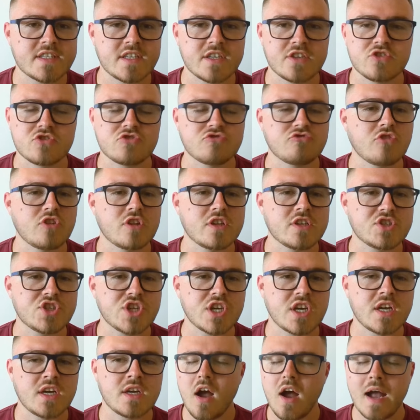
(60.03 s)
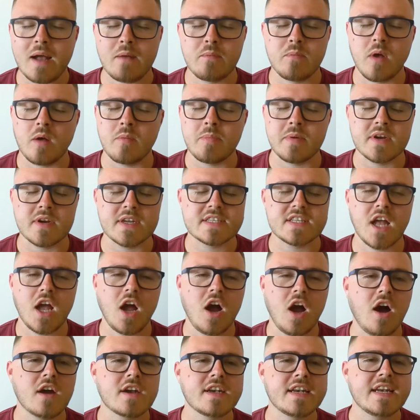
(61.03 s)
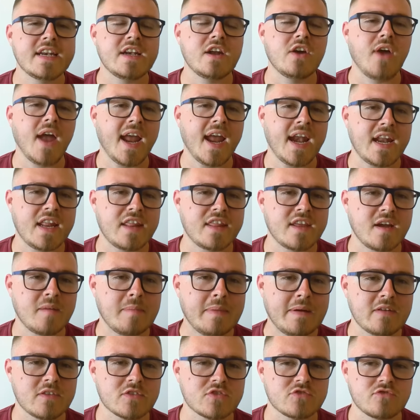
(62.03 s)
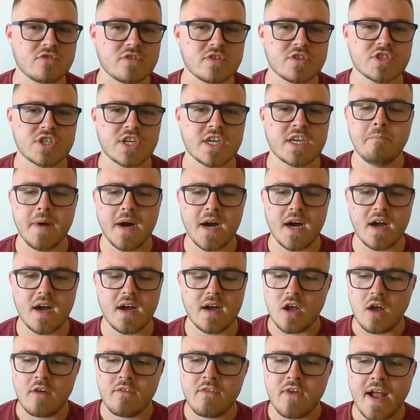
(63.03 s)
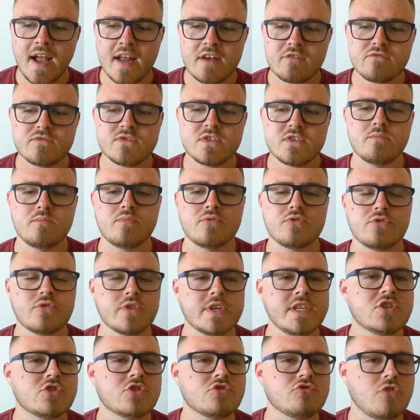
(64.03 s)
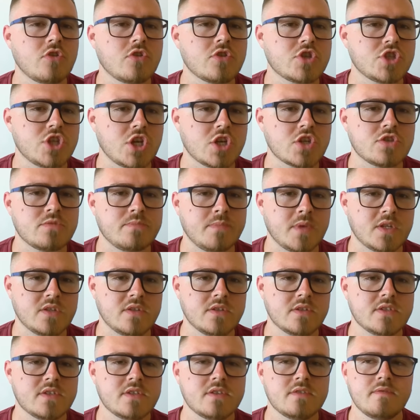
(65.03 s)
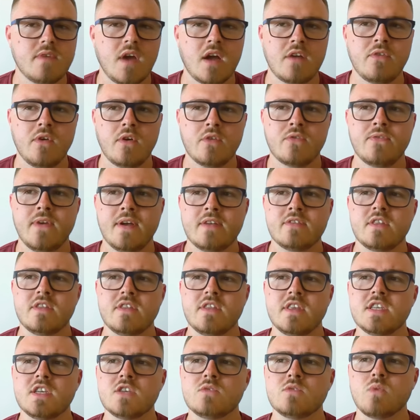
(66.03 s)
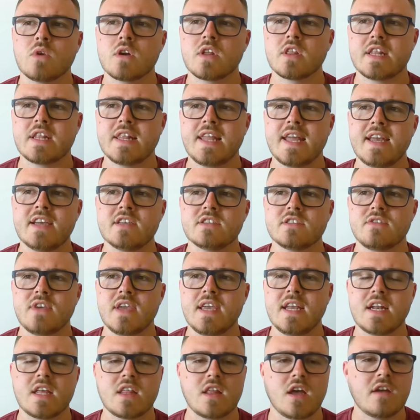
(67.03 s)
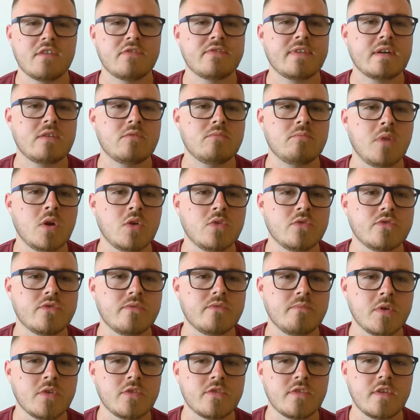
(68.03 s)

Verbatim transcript: An astrologer. I'll be honest, I hardly know anything about astrology, but I've had some pretty strong judgments. I've found that this is one of the layers of healing that I found most